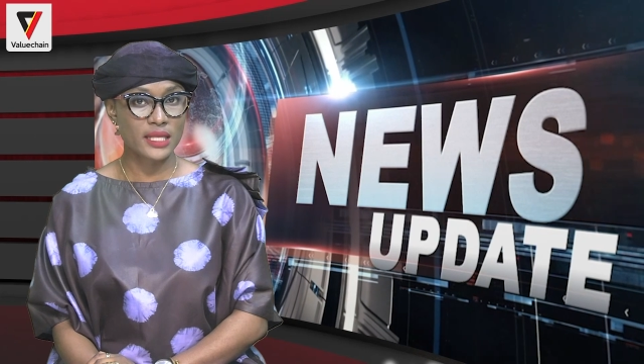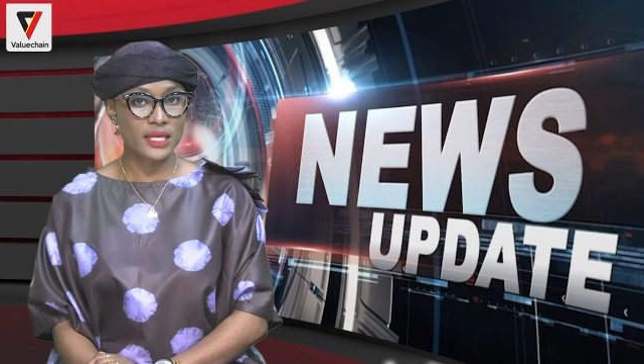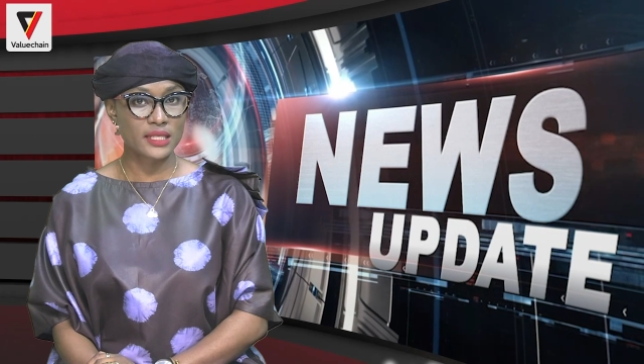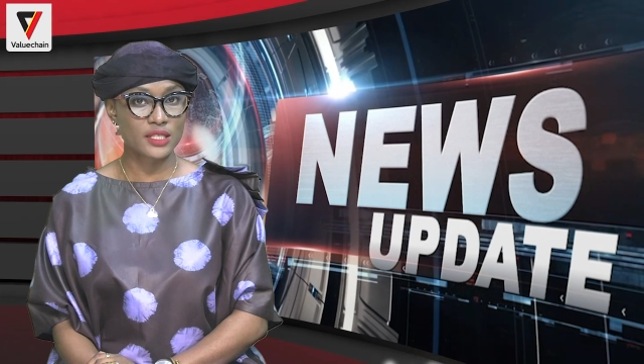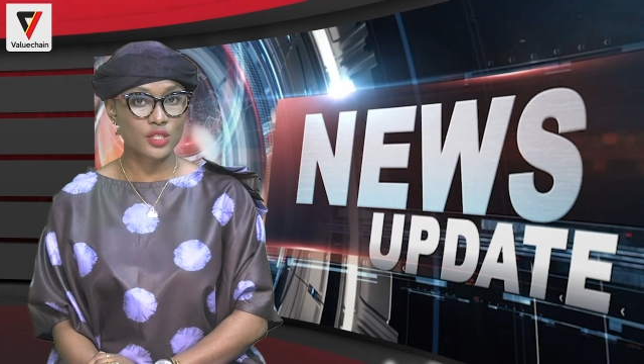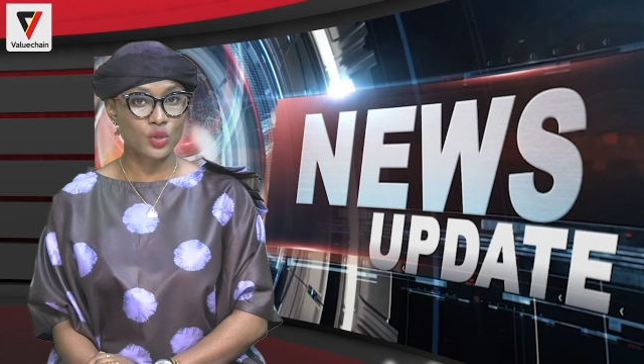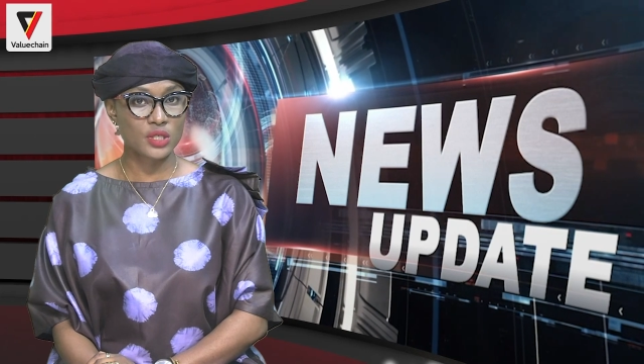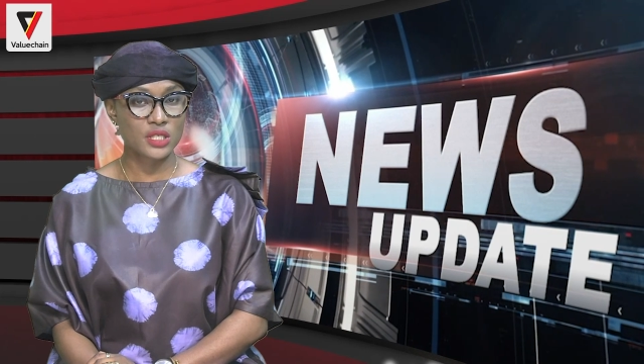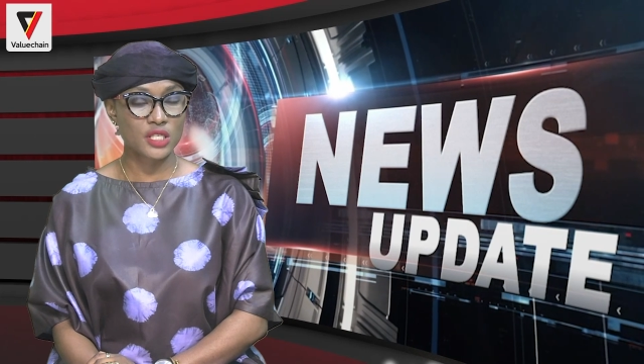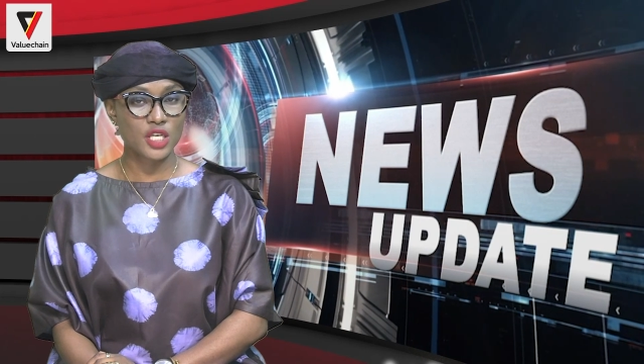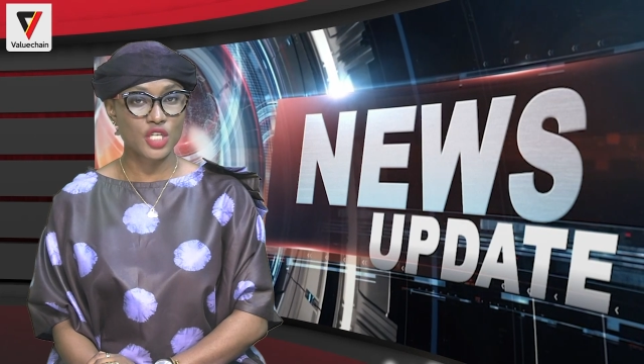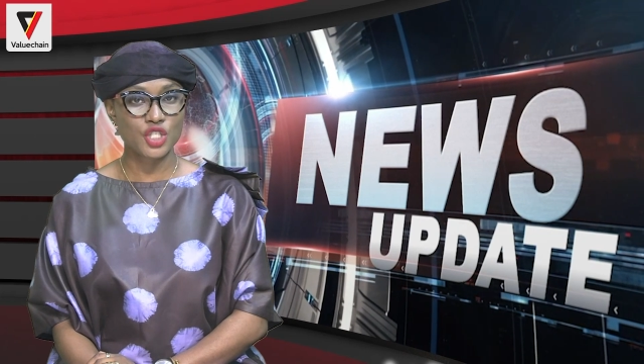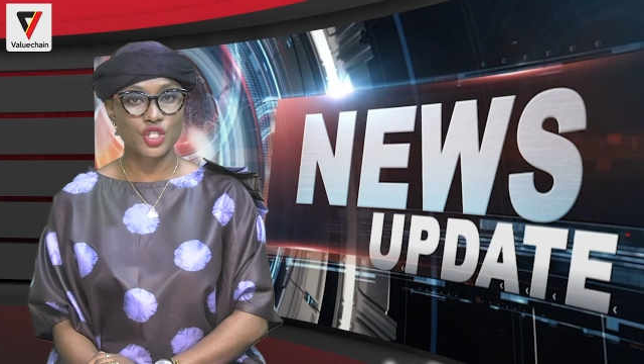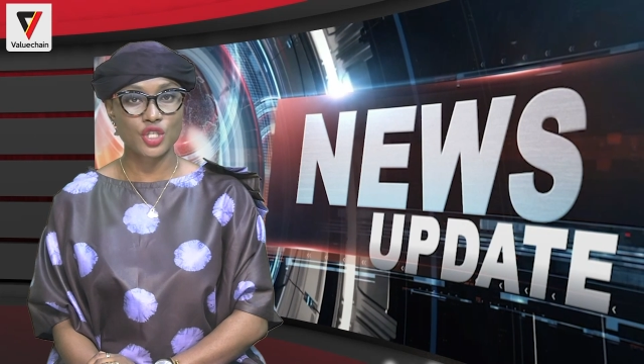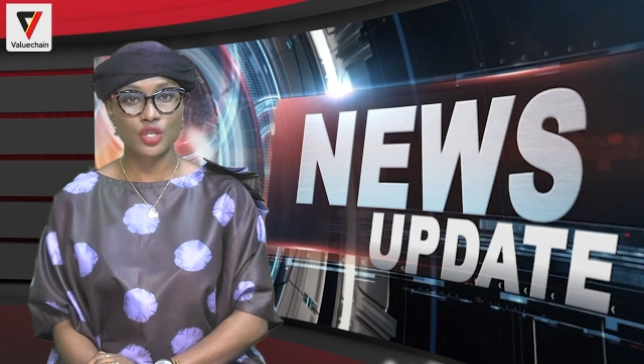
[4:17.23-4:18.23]
the
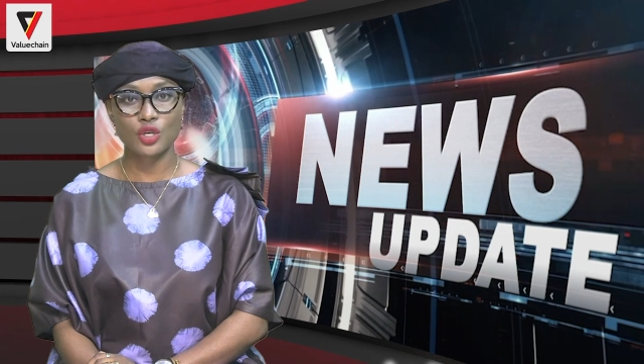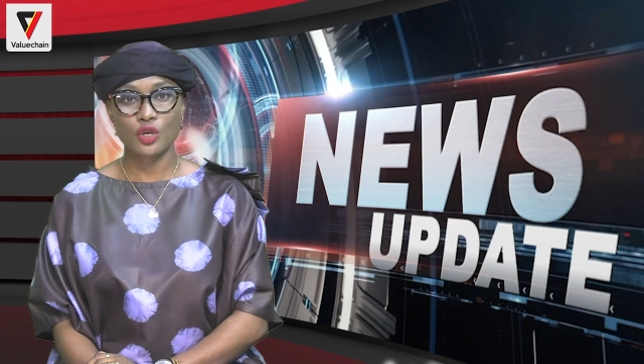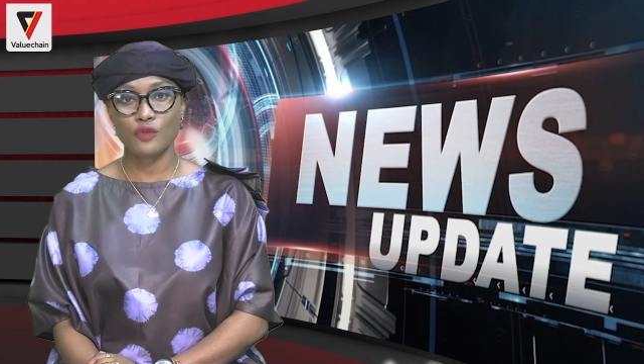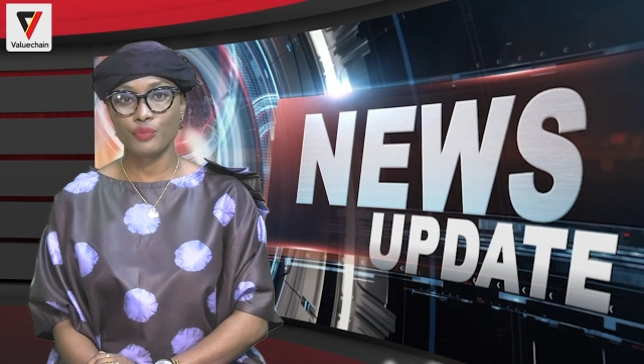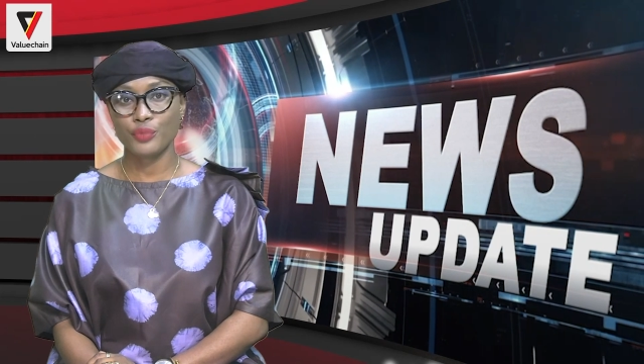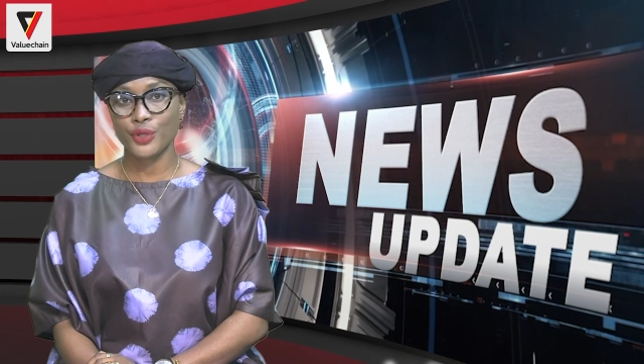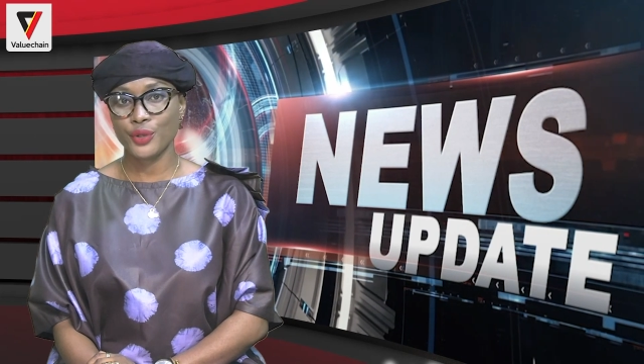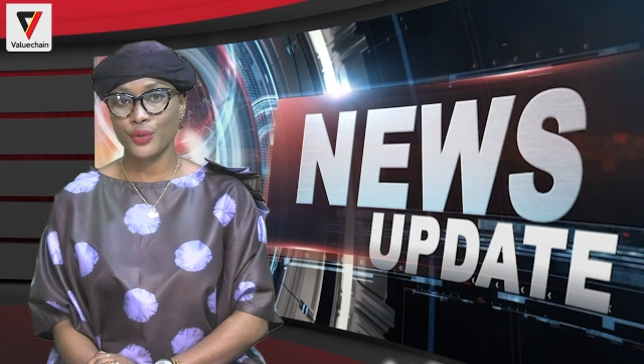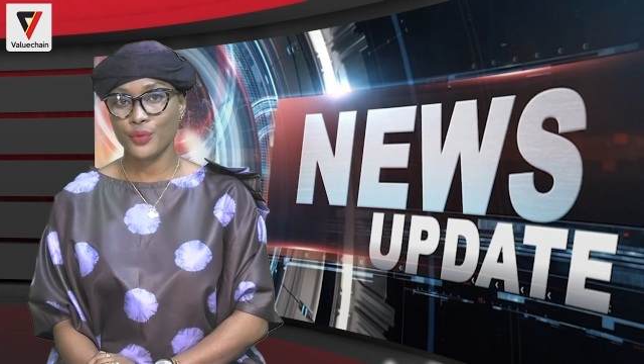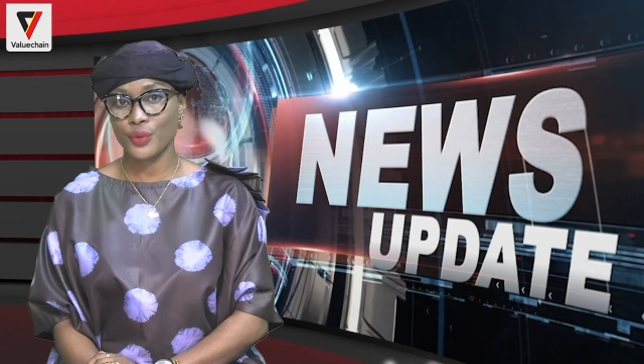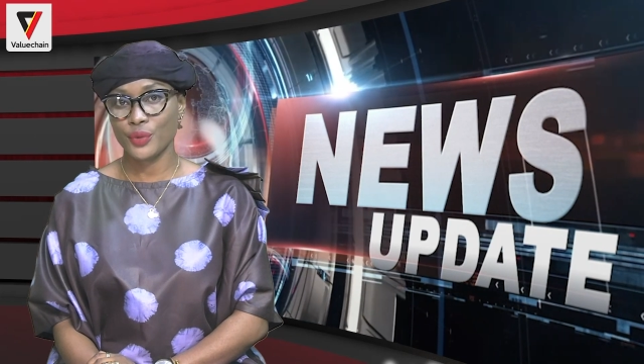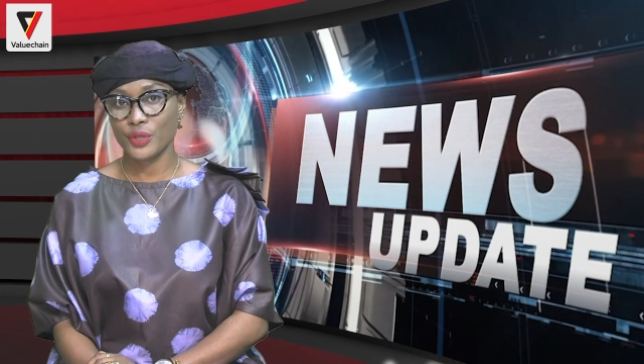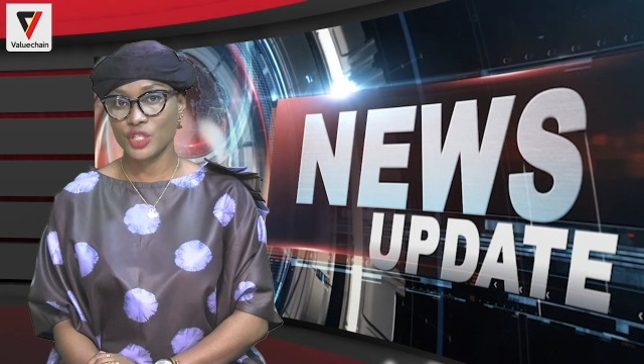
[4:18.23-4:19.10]
Association of Bureau,